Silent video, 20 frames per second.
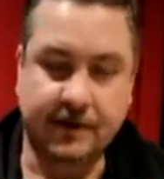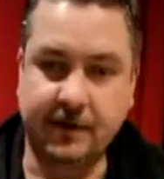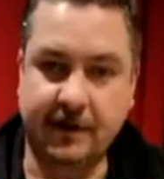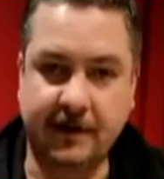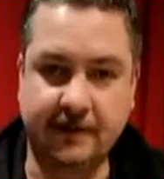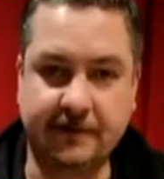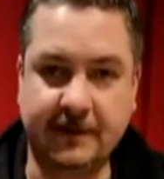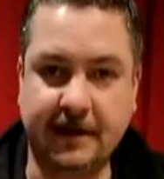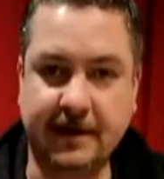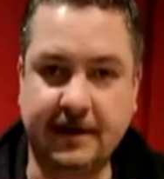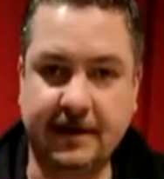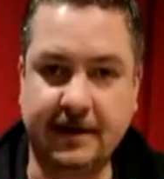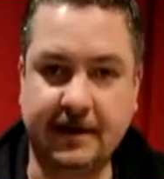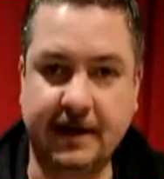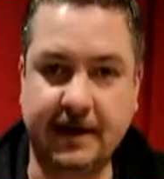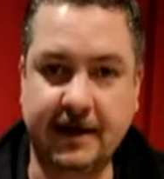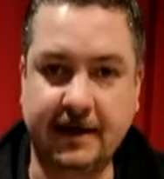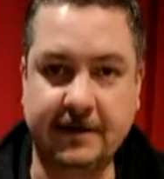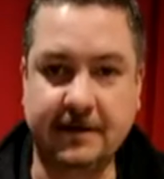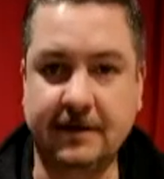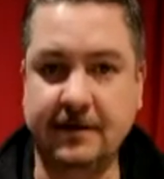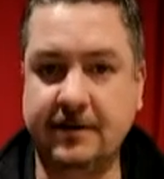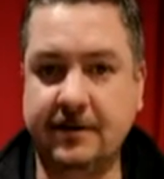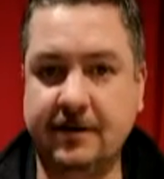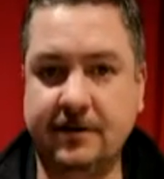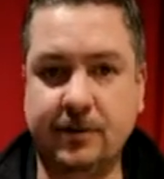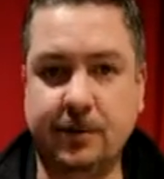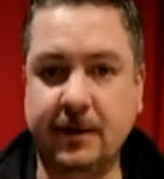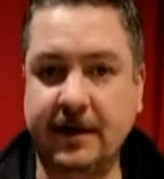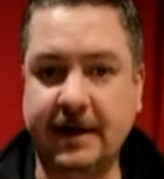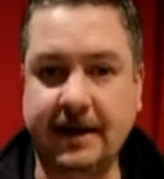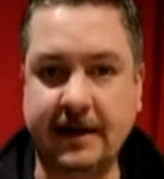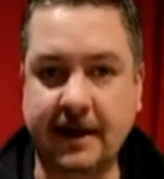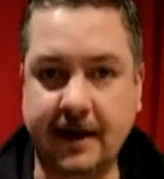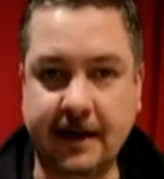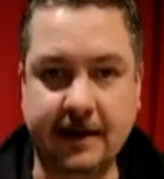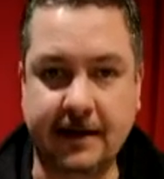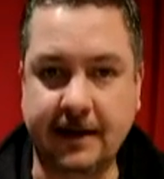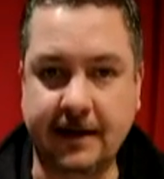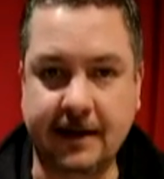$12.99 to
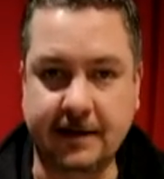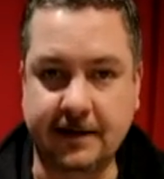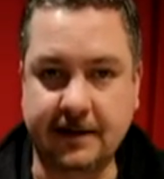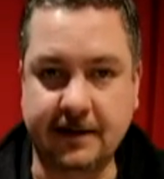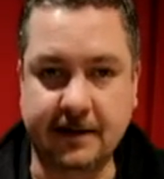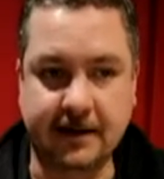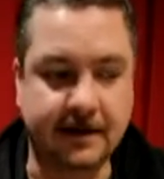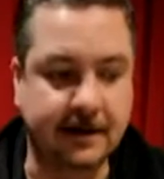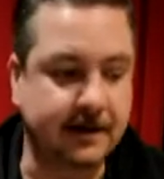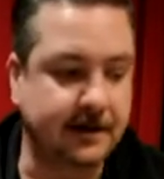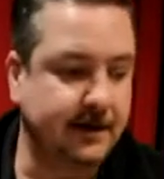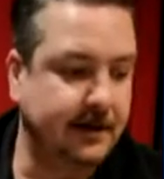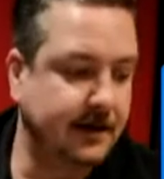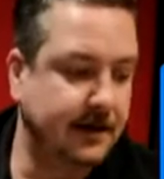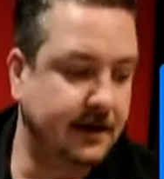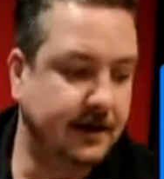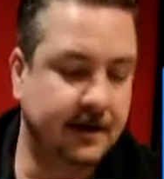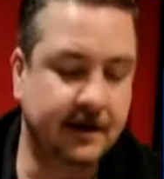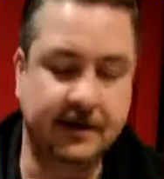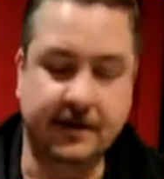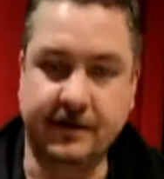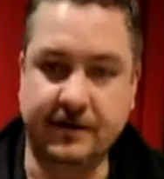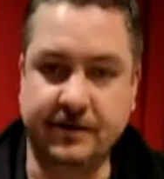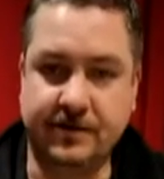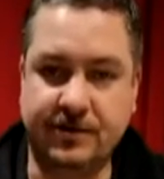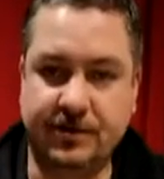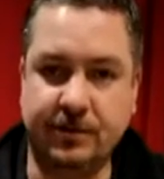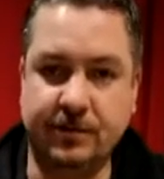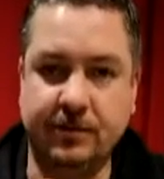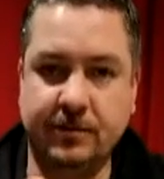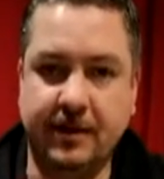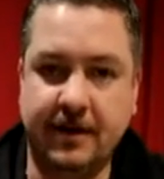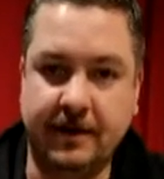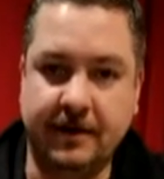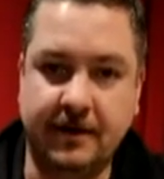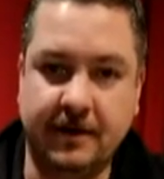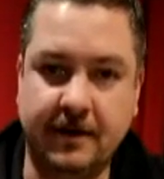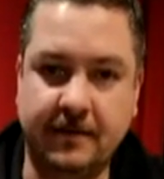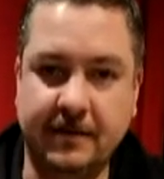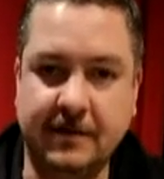$29.99. There's 2 that
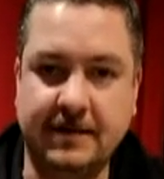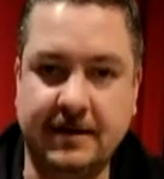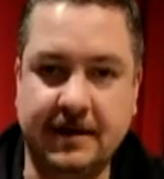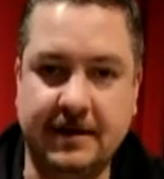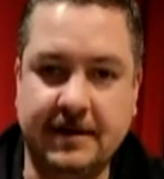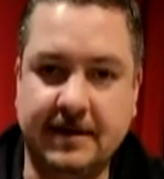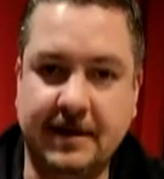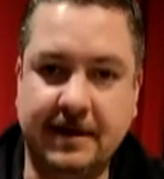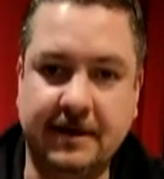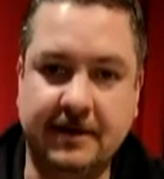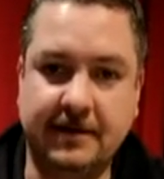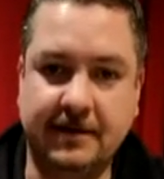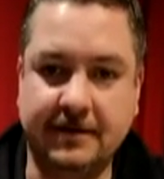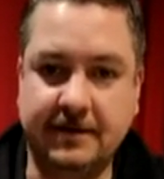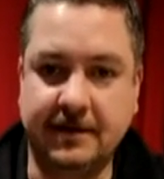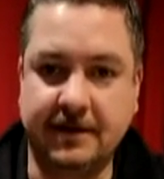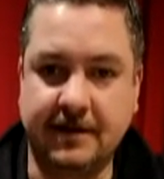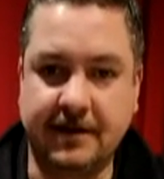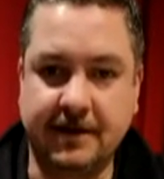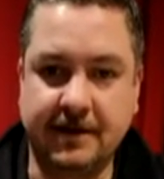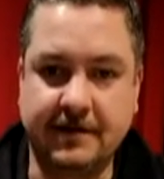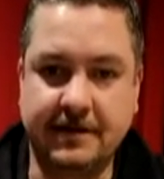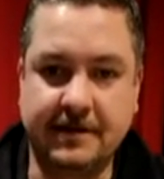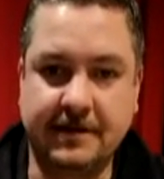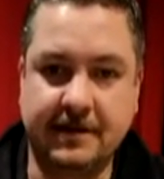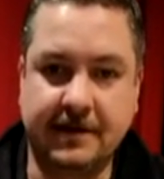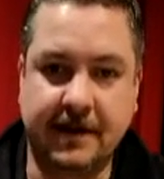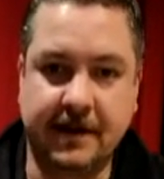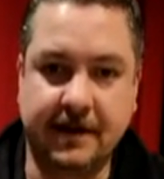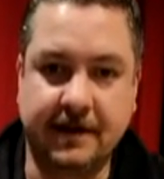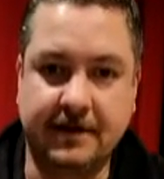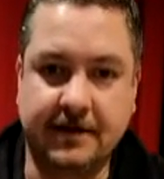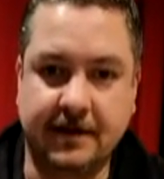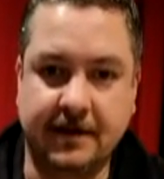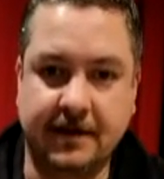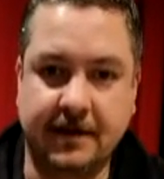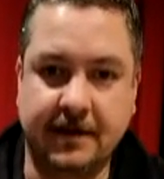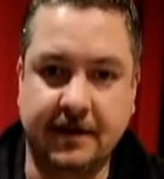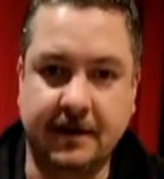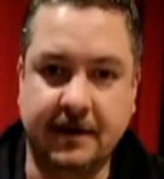are almost identical to this that
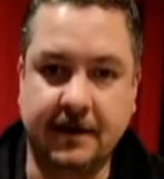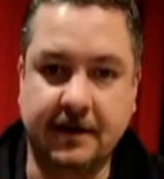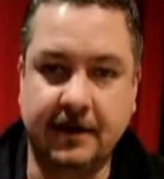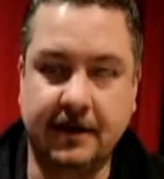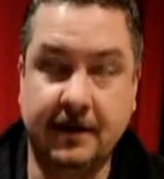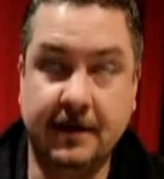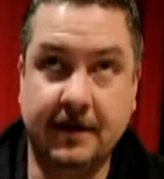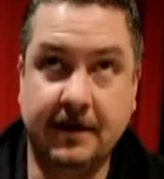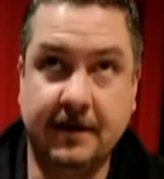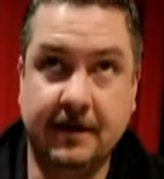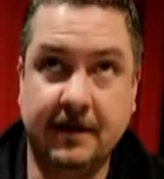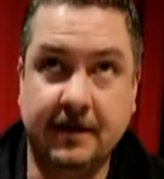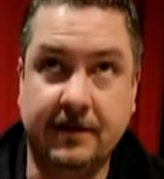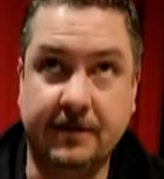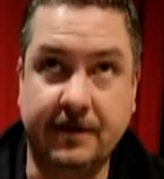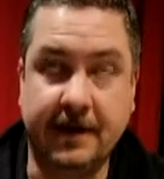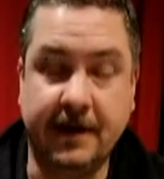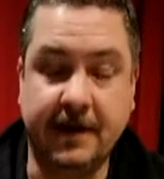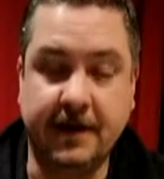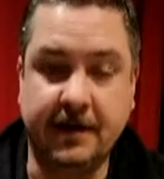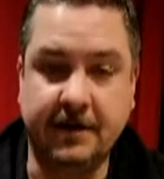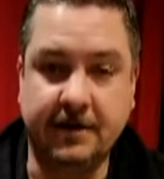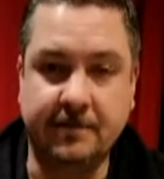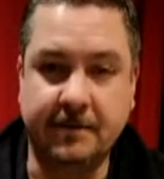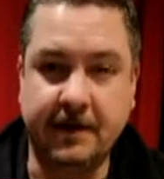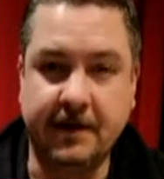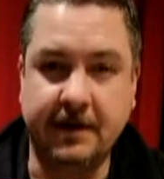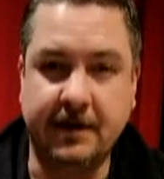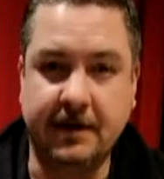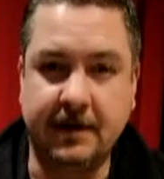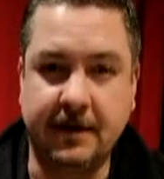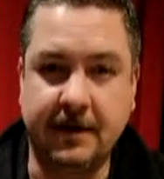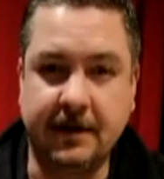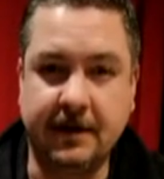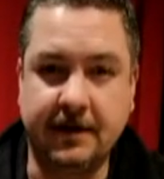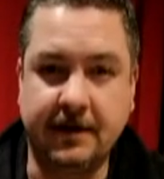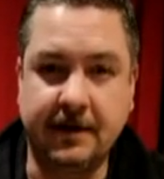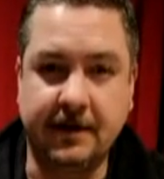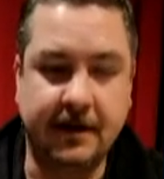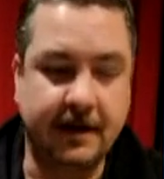are 300
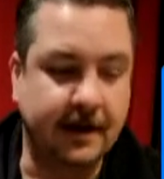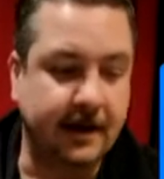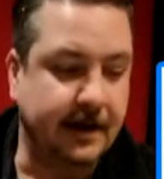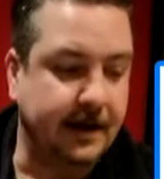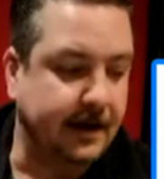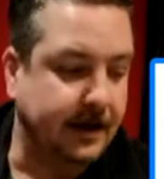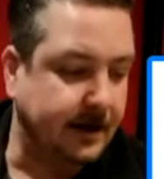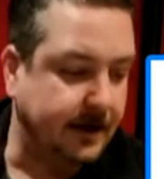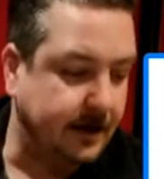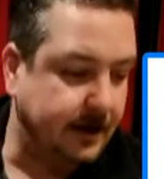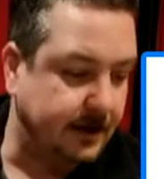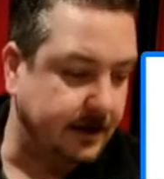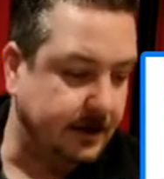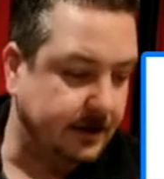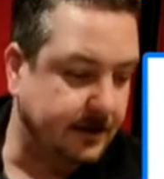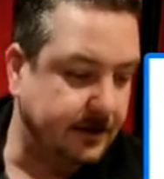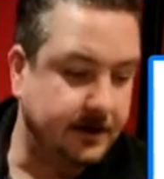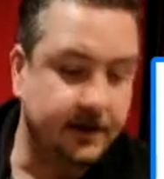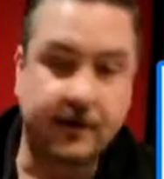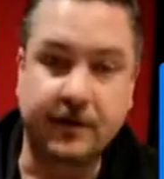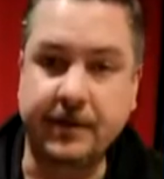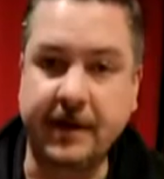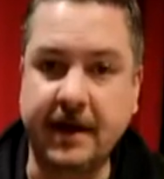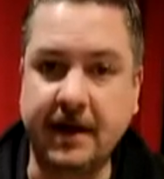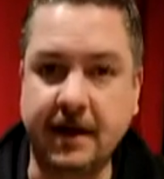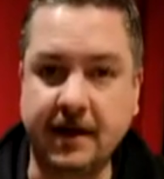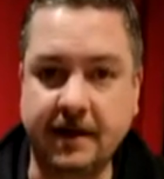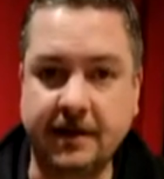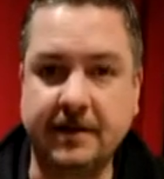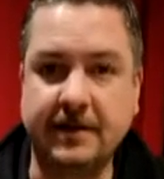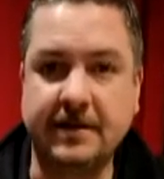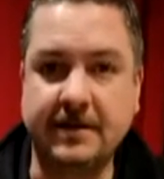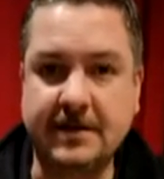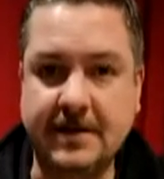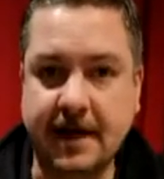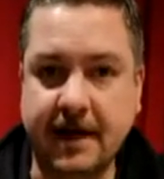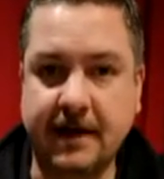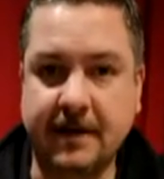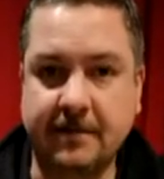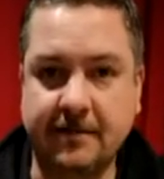milliliter and
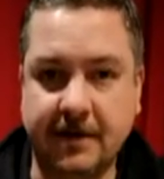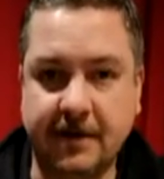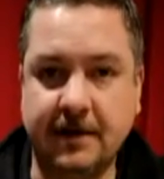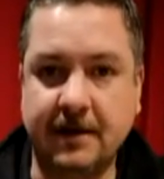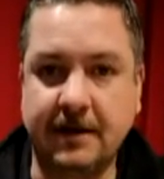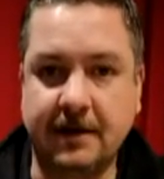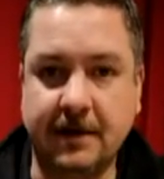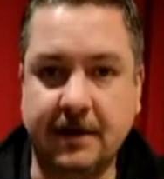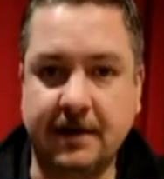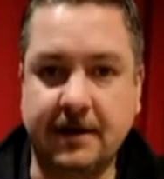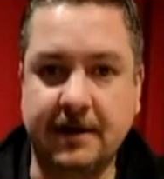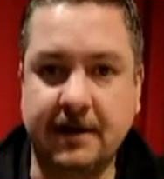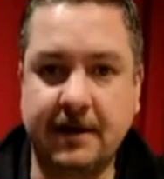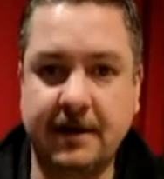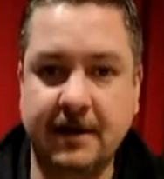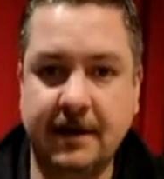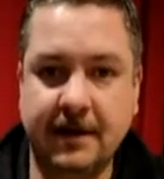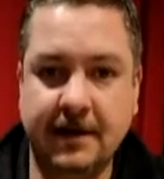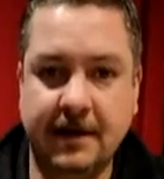310 milliliter.